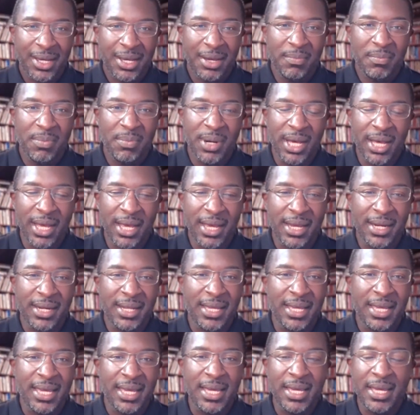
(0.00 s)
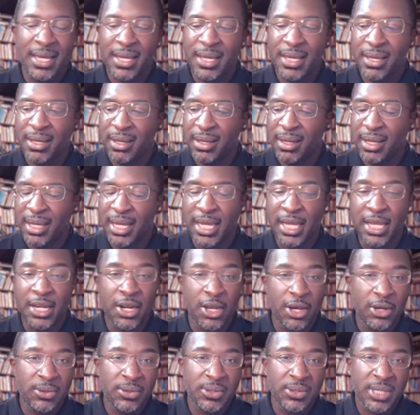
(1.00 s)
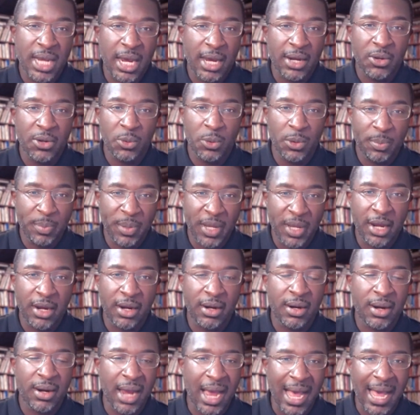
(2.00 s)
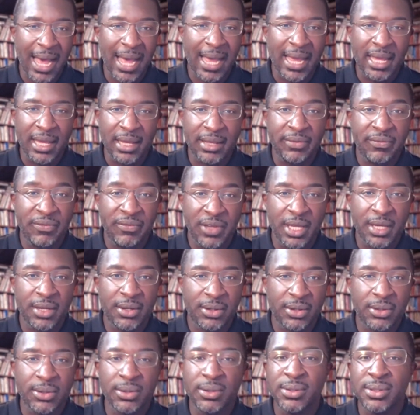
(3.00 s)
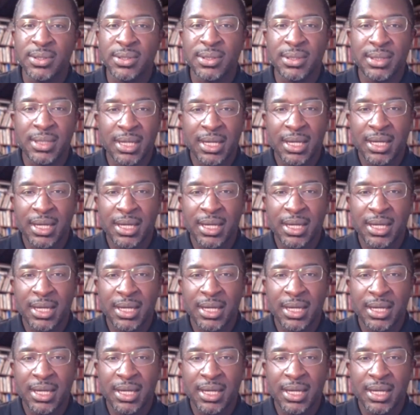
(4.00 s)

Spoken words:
but he knows how to repair high-end vehicles,